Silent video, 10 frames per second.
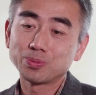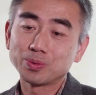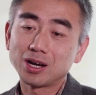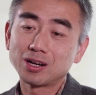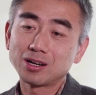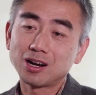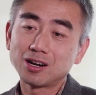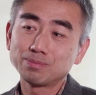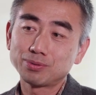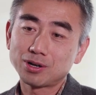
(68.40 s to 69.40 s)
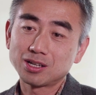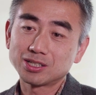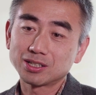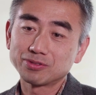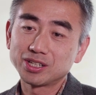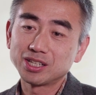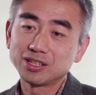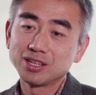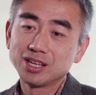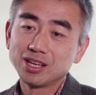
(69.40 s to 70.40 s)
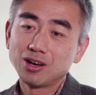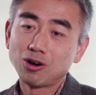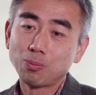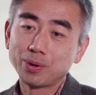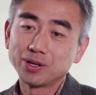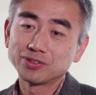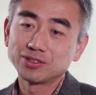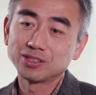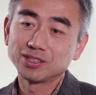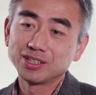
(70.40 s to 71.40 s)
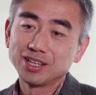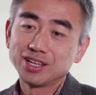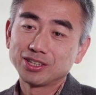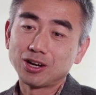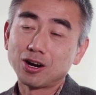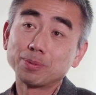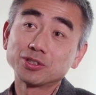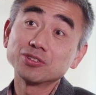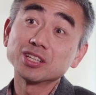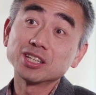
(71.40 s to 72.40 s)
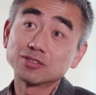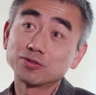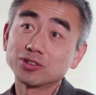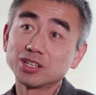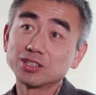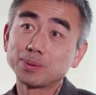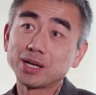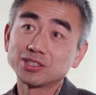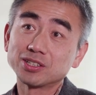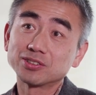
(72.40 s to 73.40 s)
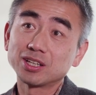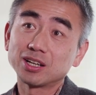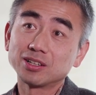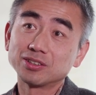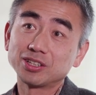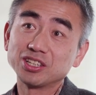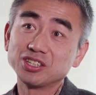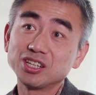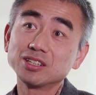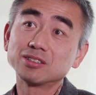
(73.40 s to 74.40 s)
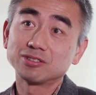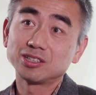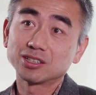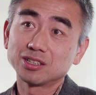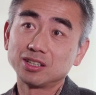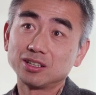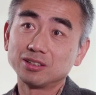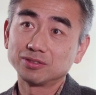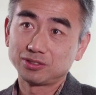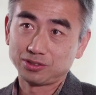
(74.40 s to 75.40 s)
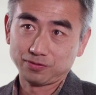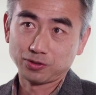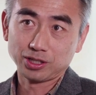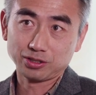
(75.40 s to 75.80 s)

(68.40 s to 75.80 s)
Our project really opens the opportunities for these patients. They need drug for the